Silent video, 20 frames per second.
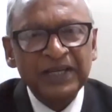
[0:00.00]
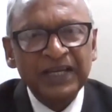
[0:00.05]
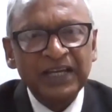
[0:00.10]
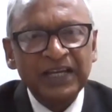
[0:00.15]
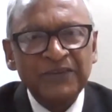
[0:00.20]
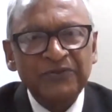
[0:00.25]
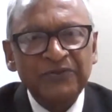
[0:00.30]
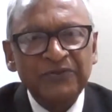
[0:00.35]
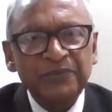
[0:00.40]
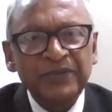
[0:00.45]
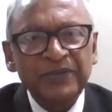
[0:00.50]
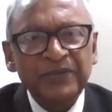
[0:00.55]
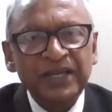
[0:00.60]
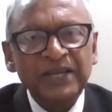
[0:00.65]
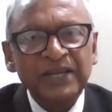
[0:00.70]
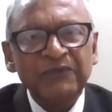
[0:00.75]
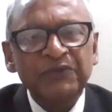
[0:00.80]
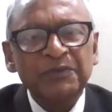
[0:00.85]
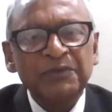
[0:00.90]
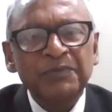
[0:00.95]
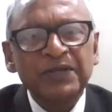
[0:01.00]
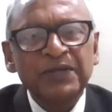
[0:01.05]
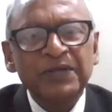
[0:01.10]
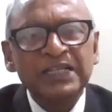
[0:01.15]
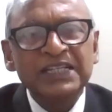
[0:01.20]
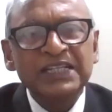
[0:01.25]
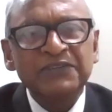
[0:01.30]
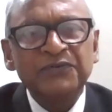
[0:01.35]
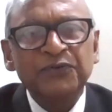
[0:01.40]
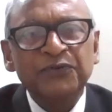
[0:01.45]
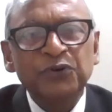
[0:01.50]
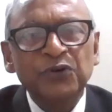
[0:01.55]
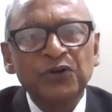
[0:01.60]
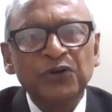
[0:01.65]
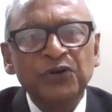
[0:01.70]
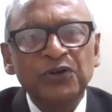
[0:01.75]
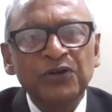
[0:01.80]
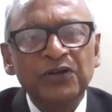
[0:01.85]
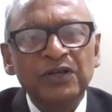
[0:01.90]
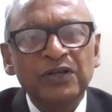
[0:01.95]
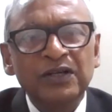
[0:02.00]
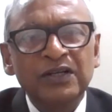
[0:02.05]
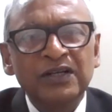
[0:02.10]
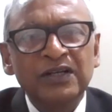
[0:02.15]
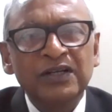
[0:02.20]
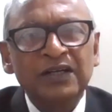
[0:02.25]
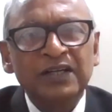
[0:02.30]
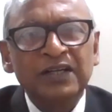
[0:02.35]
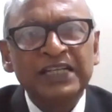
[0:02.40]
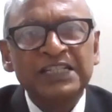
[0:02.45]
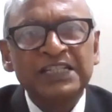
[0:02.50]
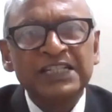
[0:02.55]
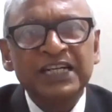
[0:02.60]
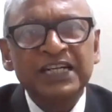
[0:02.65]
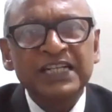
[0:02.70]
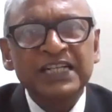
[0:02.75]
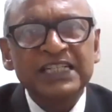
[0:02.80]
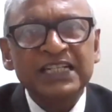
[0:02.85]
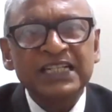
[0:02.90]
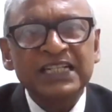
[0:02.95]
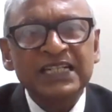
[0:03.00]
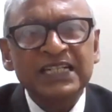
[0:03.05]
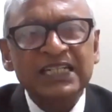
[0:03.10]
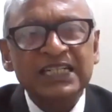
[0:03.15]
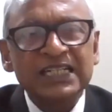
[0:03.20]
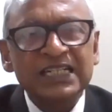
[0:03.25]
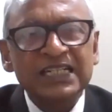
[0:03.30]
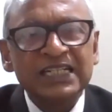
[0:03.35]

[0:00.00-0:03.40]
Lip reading: And from there, we built a full integrated